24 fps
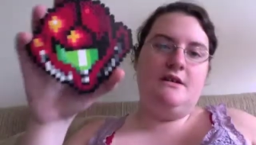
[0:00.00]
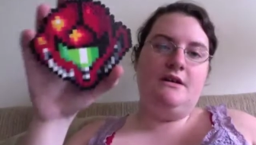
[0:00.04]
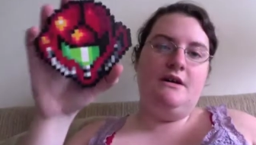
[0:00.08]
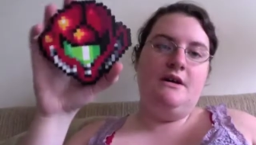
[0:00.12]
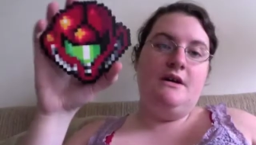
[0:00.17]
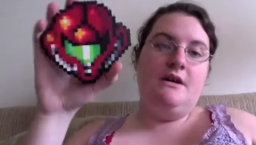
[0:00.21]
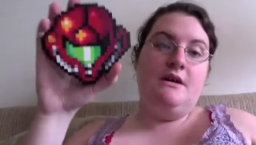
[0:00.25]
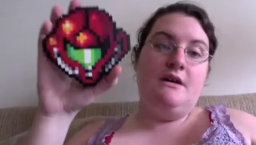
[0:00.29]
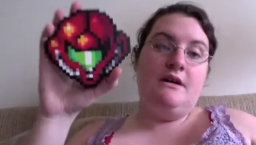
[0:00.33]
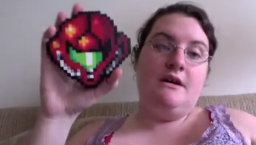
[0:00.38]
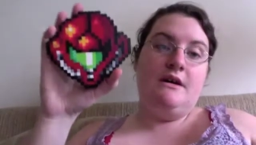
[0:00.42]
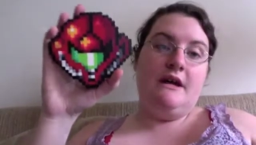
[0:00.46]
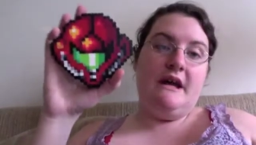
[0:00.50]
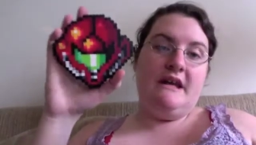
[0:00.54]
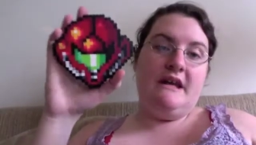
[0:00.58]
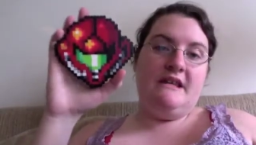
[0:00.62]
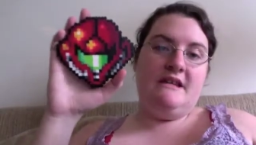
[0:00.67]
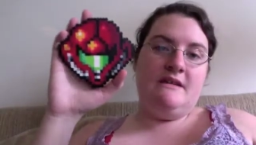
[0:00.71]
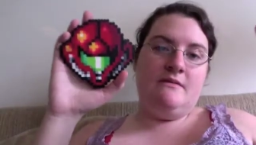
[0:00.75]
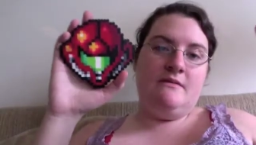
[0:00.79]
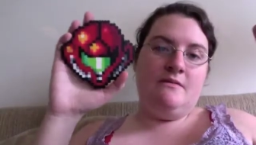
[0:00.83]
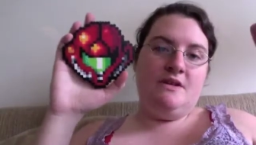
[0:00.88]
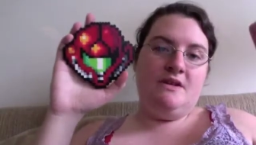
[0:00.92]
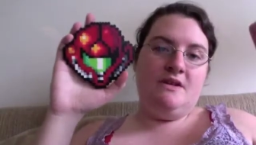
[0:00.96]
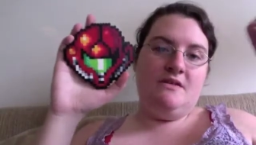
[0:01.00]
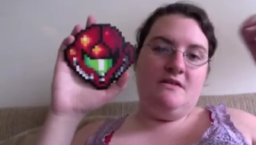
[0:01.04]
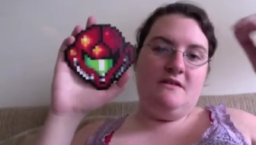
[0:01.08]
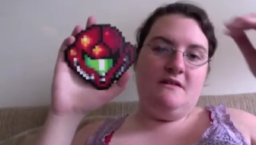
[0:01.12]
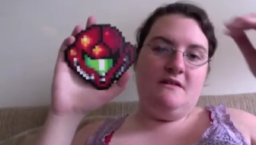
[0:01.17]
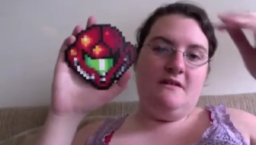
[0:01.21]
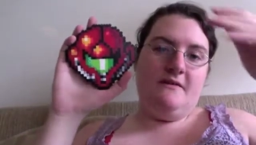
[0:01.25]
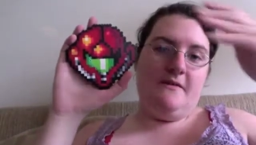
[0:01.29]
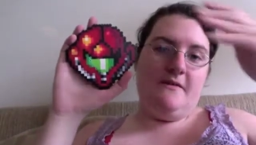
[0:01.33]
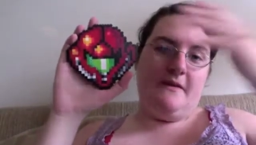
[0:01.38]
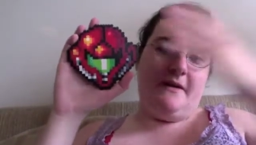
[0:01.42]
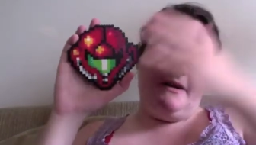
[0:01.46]
they're all melted together.
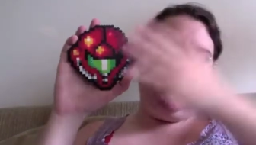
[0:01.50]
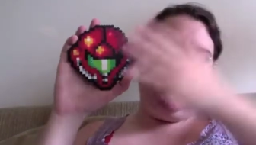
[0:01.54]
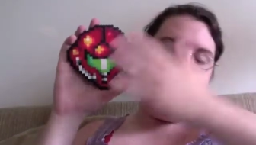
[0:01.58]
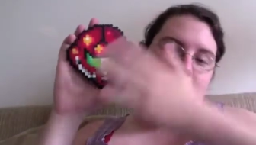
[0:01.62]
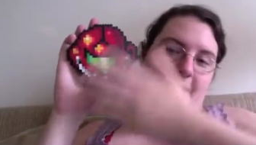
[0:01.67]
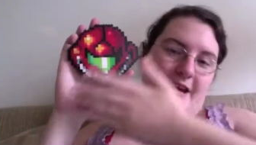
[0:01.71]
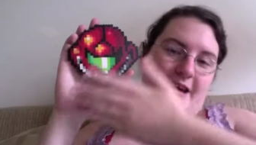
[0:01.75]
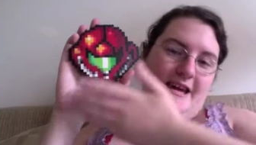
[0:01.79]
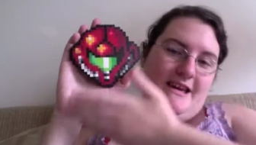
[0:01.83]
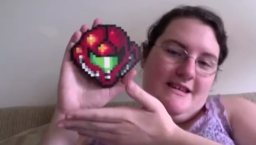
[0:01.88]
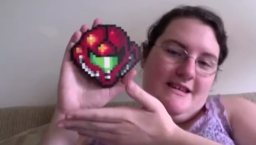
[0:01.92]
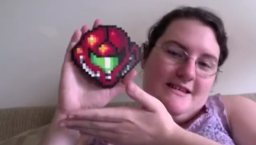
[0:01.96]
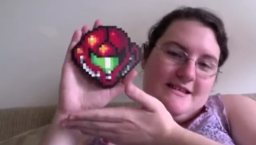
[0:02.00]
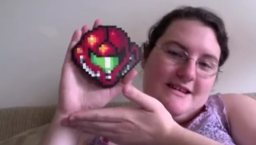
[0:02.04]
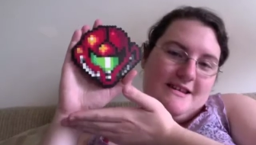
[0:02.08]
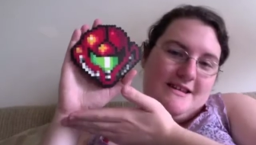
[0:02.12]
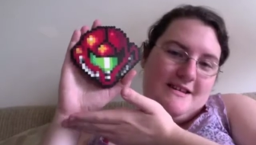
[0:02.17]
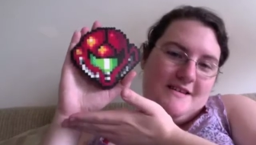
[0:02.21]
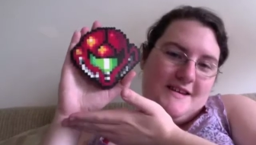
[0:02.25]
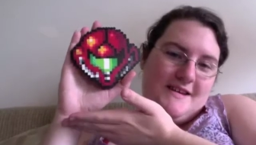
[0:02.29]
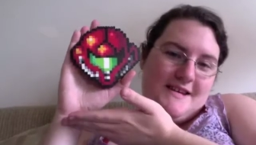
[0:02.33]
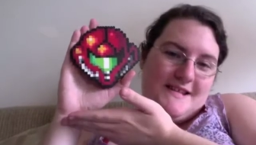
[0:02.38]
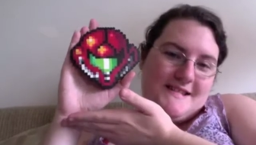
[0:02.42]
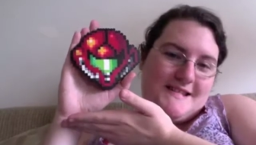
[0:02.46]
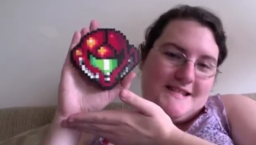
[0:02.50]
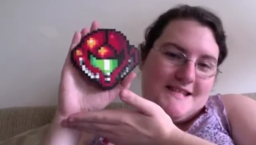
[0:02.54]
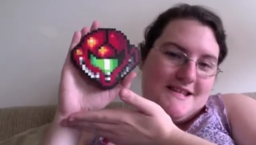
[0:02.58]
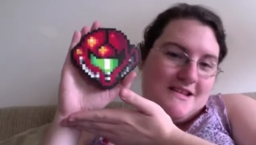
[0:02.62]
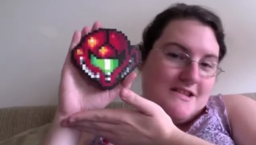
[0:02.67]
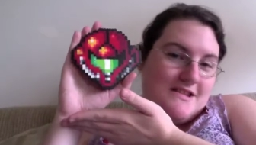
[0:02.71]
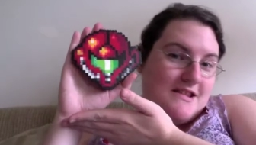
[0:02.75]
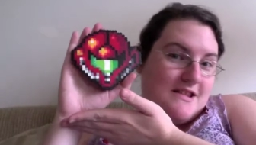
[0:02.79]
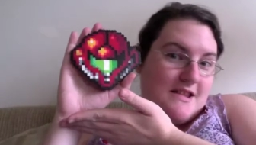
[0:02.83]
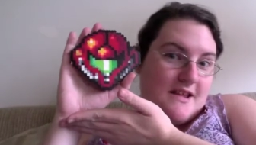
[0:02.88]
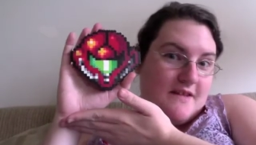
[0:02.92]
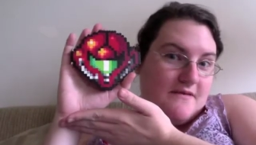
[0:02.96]
And then when you look far
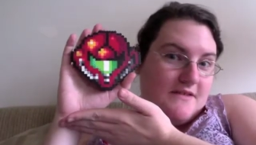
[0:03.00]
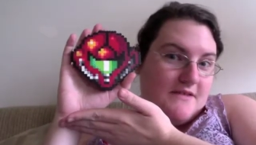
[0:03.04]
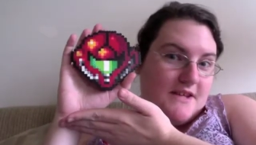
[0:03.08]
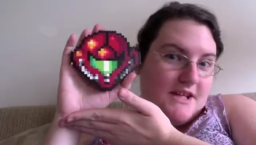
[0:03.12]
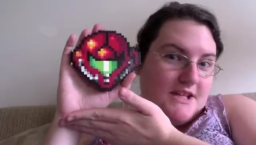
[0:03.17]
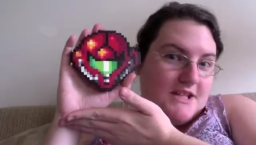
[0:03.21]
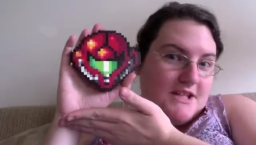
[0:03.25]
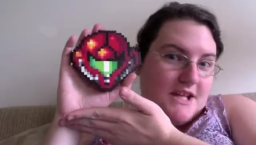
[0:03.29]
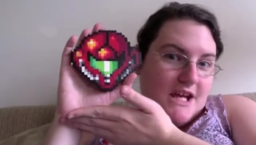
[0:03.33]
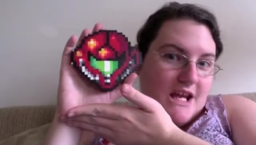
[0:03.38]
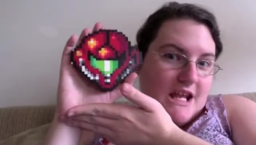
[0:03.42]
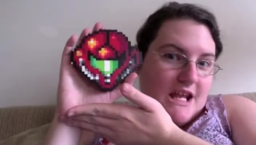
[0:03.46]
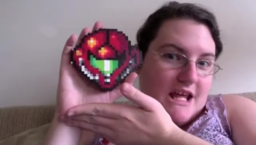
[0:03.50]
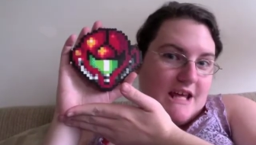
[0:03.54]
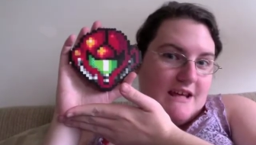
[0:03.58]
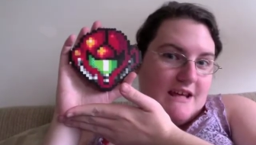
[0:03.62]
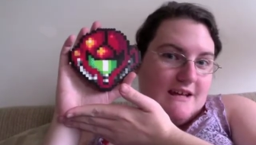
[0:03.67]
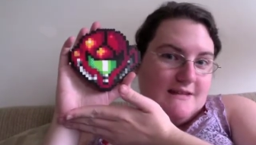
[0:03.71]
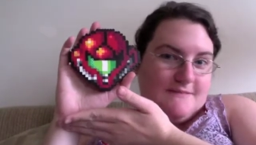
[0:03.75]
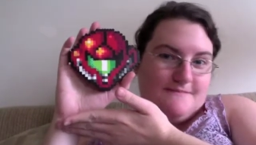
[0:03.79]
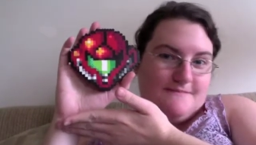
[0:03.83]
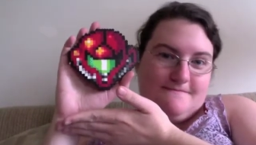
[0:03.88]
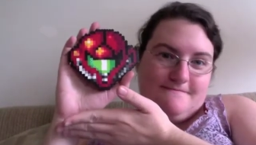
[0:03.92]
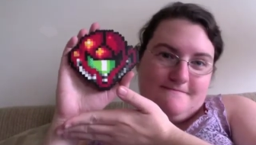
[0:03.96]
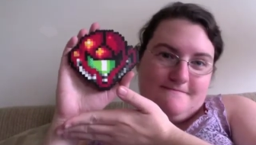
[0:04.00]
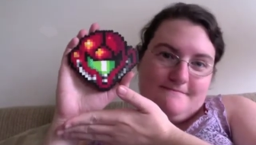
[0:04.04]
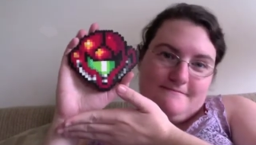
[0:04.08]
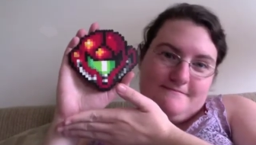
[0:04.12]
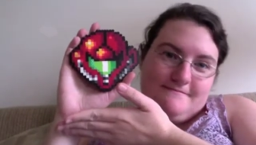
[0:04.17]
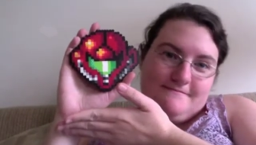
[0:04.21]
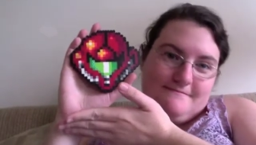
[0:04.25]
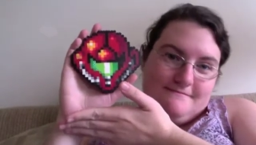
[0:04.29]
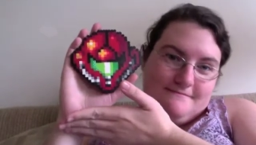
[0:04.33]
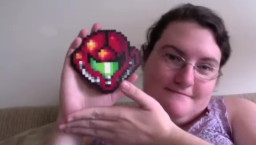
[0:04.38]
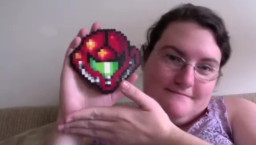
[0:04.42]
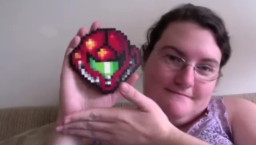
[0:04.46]
away, then you can see all the lovely
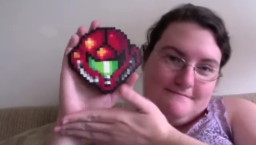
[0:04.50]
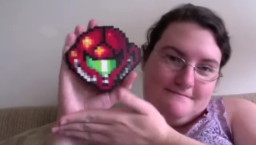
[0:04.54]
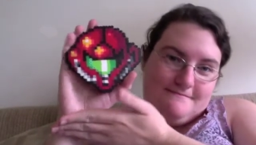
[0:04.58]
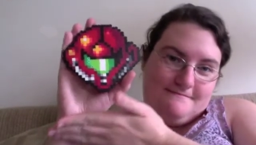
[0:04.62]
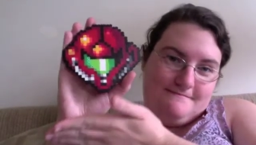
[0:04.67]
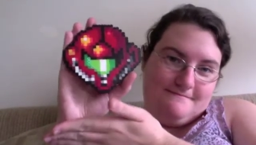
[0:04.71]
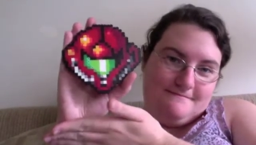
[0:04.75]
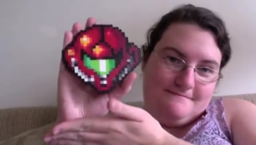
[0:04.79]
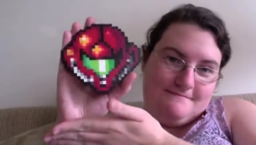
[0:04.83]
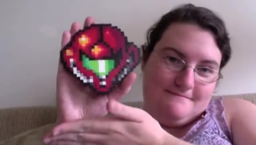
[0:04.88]
shading.